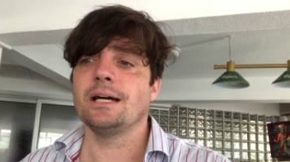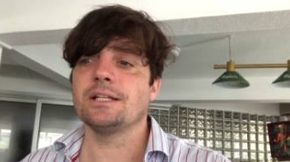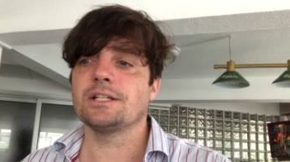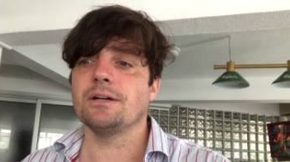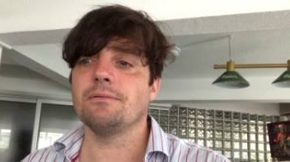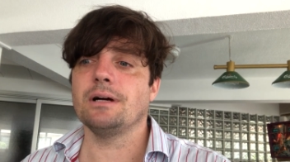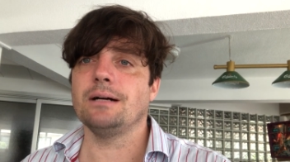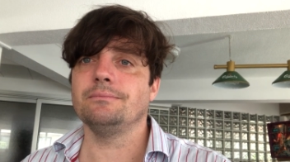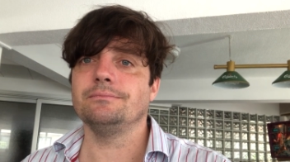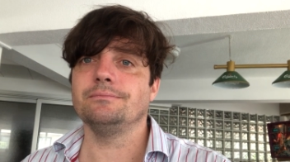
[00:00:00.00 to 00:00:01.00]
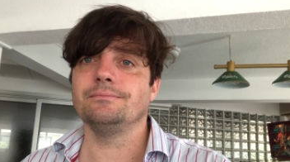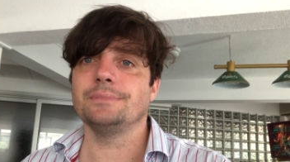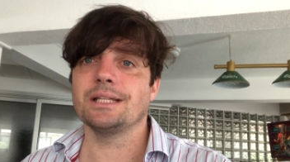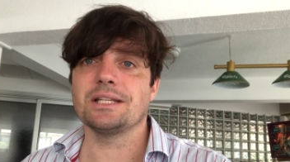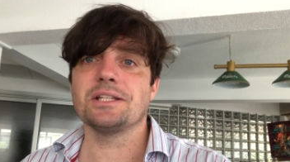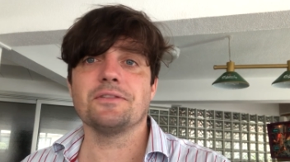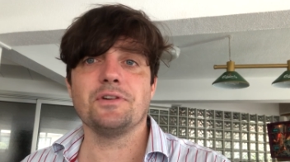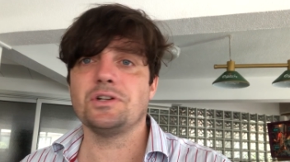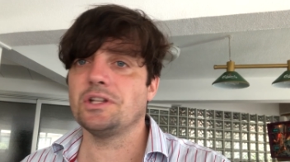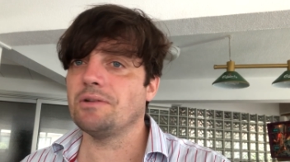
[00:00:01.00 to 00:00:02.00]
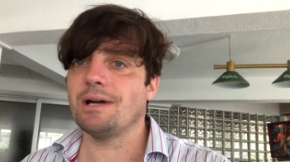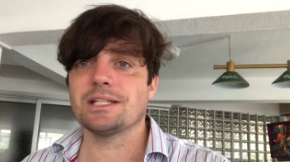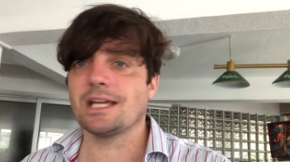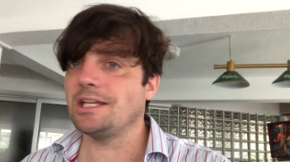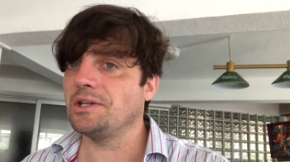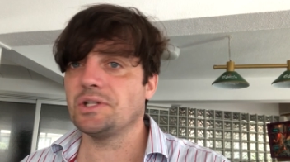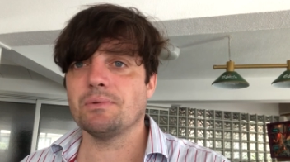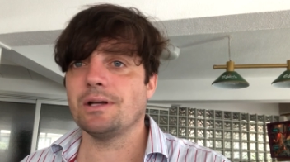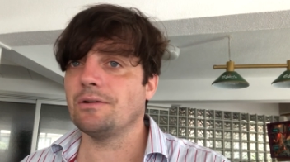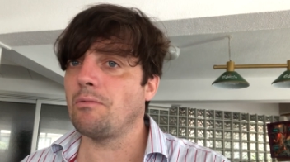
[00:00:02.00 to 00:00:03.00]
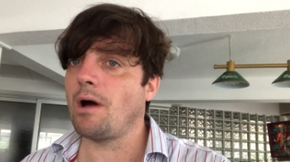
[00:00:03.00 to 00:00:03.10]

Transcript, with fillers: And so, um, but this is the future of the US, get used to it,